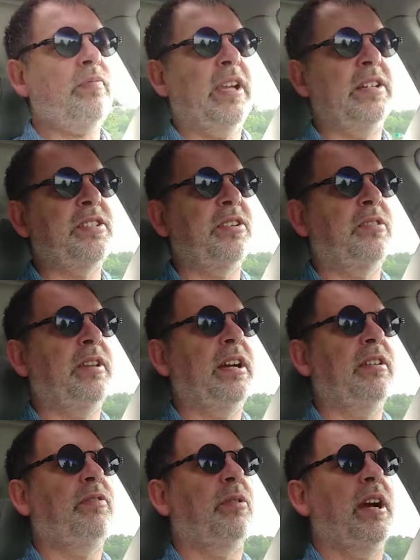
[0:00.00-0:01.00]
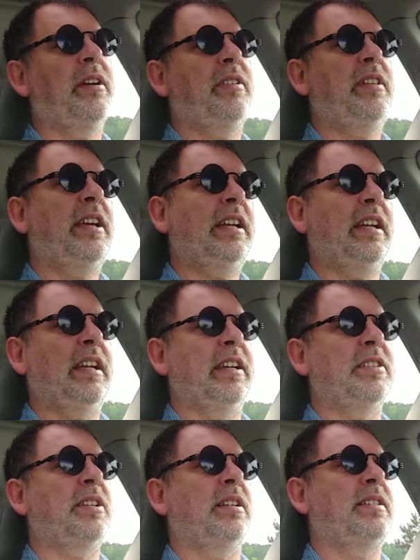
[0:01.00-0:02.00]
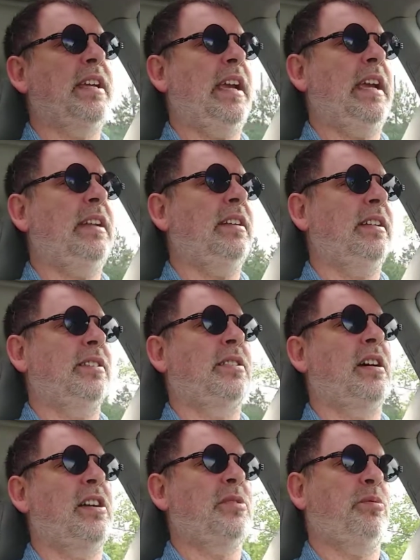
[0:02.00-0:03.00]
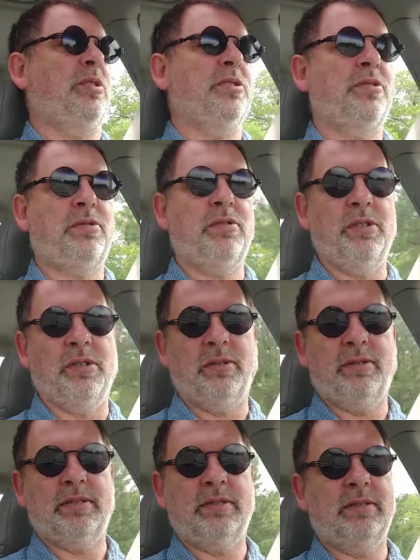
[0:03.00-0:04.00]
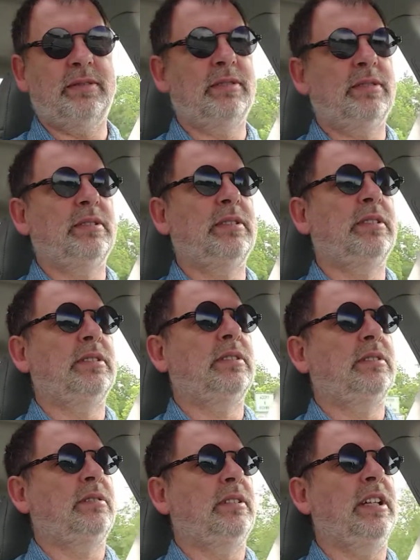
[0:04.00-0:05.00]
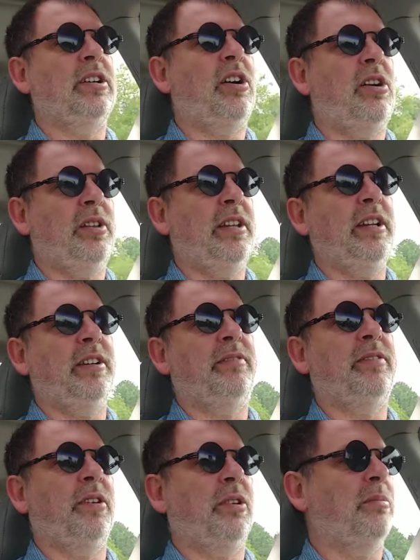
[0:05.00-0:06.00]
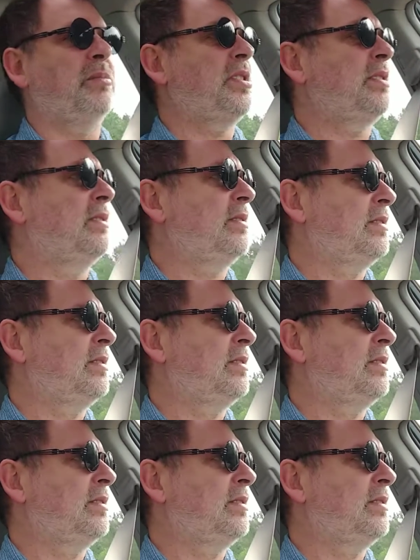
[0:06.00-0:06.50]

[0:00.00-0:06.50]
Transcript: And so, therefore, everything that is contained in his gospel is true in all that it affirms.